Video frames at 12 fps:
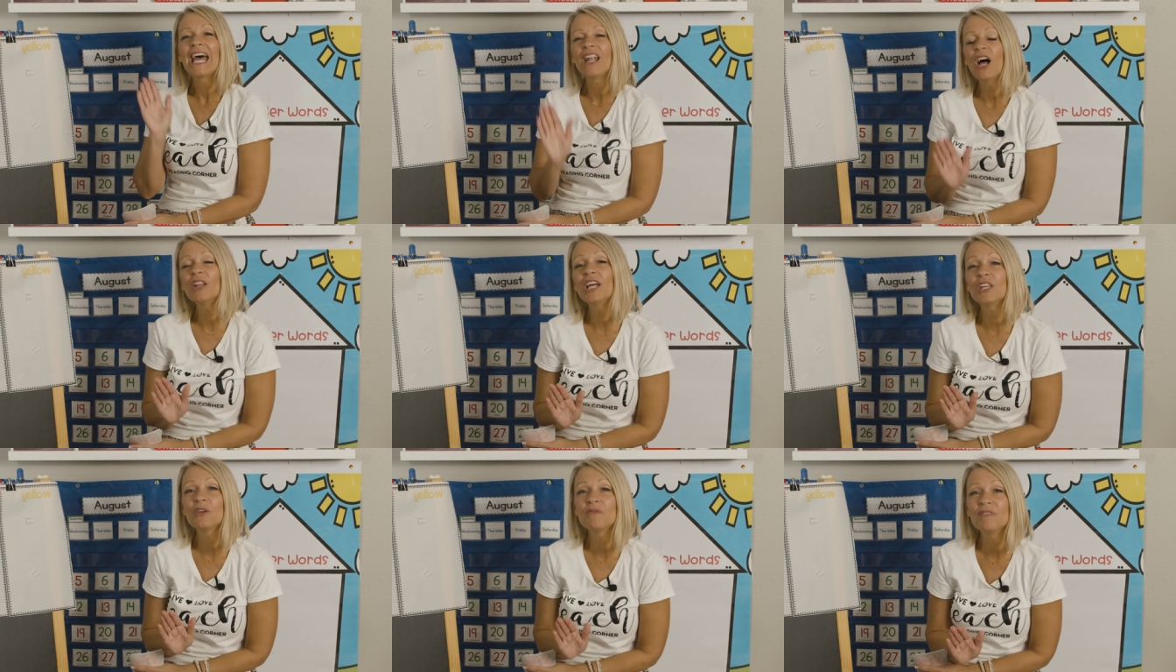and I'll
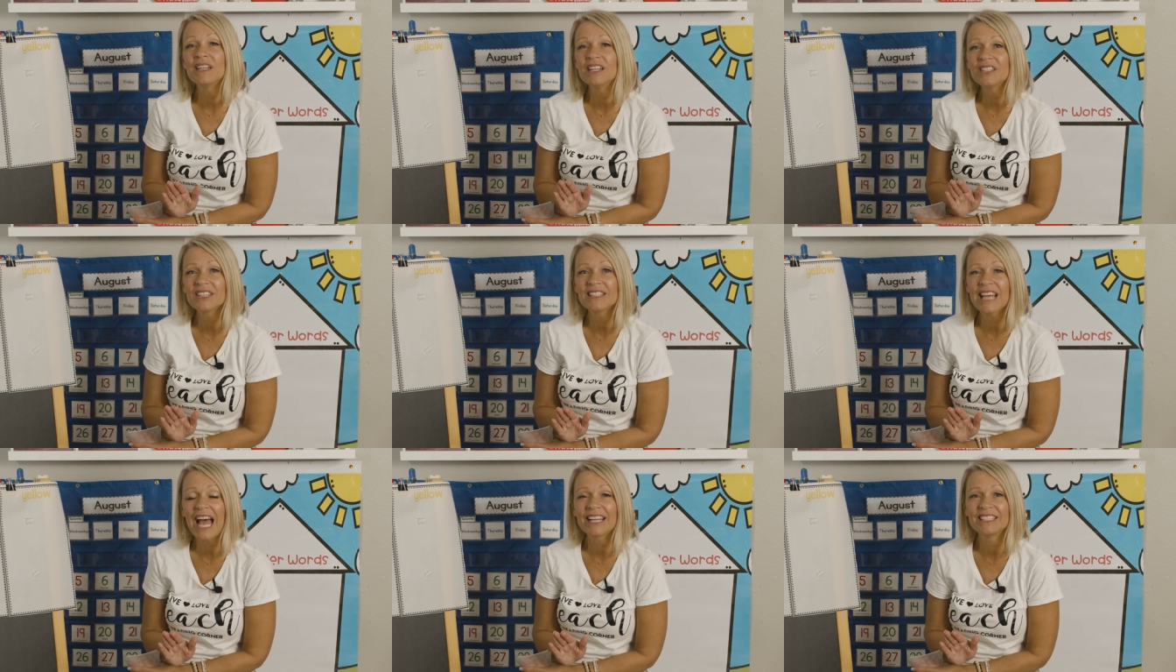let you finish
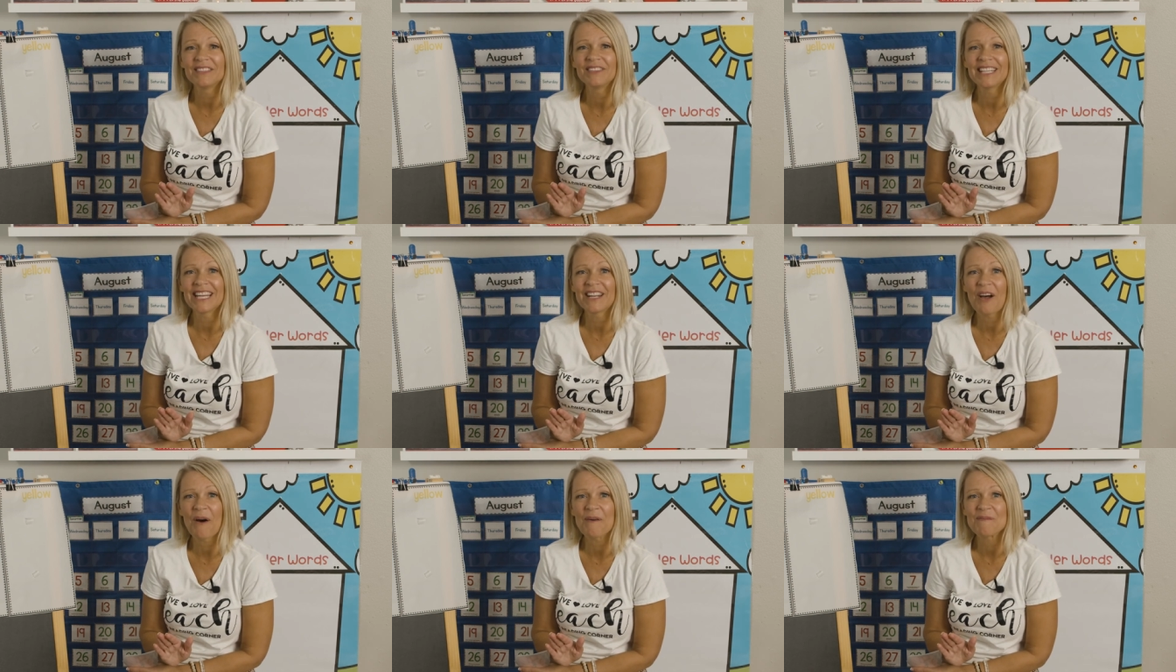this activity
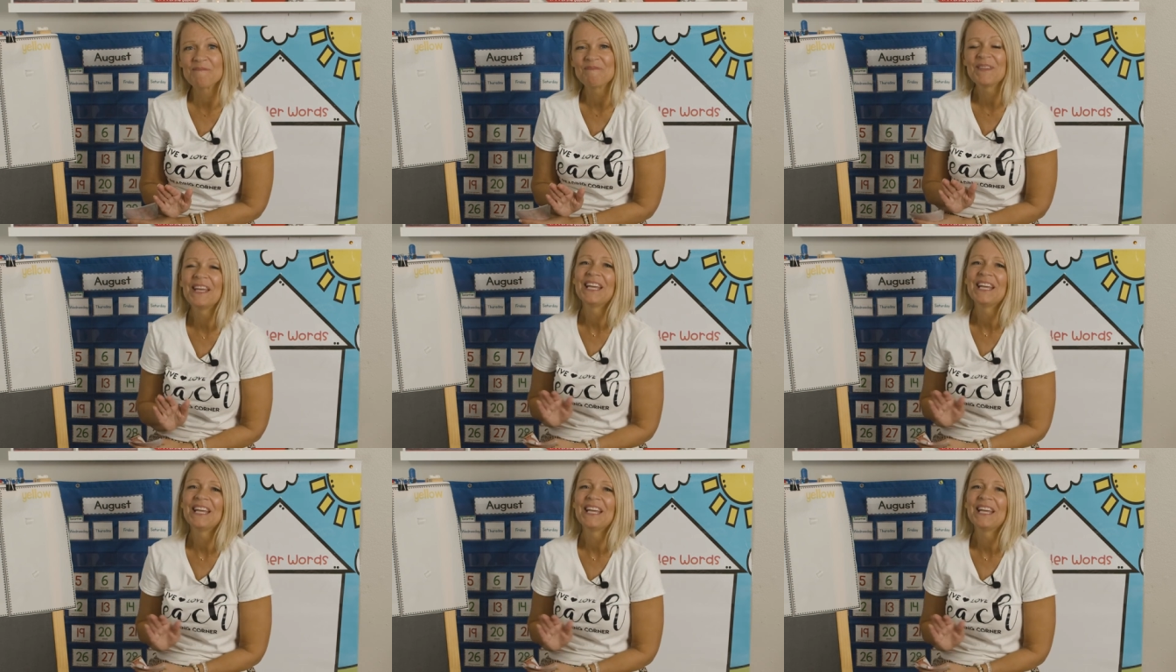at home.